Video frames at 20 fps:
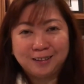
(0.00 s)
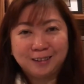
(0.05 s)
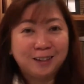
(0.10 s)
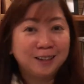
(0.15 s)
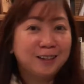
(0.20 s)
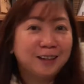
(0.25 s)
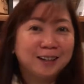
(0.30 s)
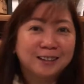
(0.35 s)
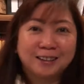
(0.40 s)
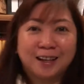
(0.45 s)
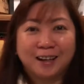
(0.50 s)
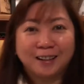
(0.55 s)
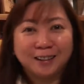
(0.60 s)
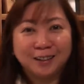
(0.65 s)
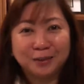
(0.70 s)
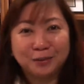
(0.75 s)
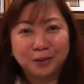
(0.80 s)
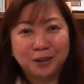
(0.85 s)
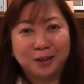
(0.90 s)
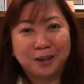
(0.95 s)
the next
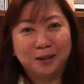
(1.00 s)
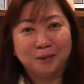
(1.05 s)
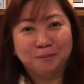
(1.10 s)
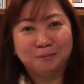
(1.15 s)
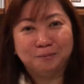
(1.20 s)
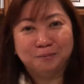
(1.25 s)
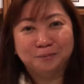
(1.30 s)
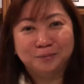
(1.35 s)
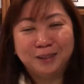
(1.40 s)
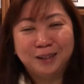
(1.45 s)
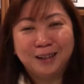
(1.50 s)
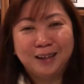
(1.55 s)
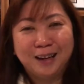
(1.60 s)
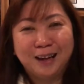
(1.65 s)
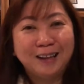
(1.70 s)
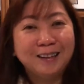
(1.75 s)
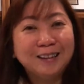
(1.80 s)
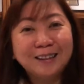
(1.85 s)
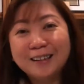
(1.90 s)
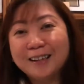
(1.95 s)
idea will come
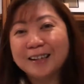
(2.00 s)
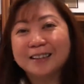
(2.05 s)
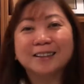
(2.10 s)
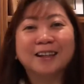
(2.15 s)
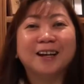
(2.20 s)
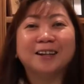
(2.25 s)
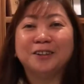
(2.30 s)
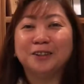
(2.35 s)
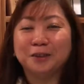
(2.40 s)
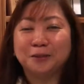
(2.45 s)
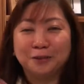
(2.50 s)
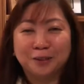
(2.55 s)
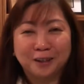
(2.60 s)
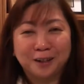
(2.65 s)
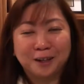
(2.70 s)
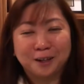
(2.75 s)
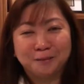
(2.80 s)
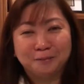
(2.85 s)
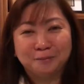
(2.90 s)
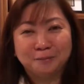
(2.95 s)
and the next idea will
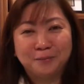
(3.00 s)
come.